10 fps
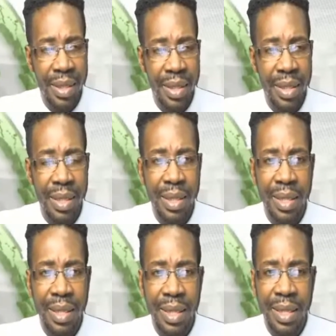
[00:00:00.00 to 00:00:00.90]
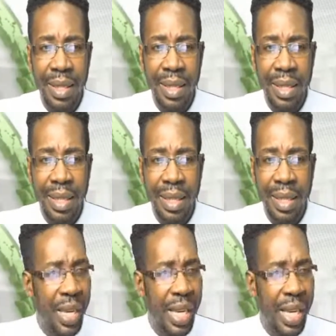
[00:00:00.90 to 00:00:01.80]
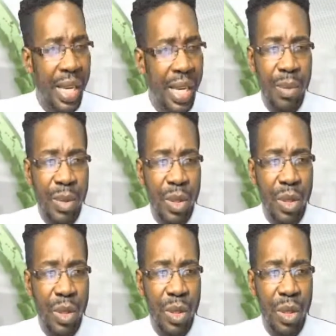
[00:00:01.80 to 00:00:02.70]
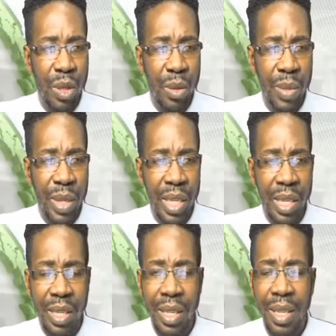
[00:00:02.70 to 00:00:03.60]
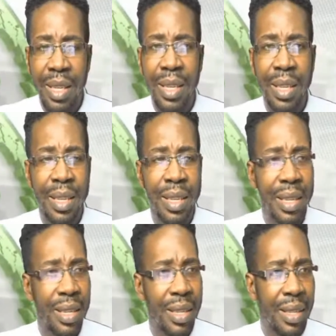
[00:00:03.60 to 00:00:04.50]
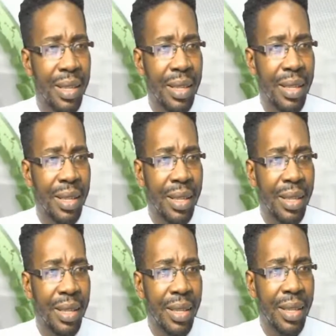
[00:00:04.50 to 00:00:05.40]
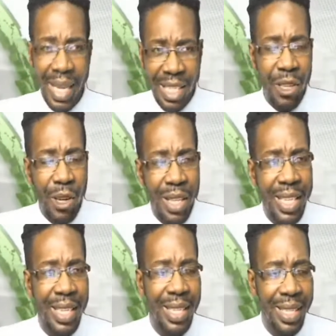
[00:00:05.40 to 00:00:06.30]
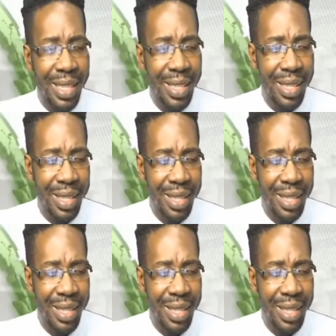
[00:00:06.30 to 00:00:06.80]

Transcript: That GPL seems to be somehow magically not working now.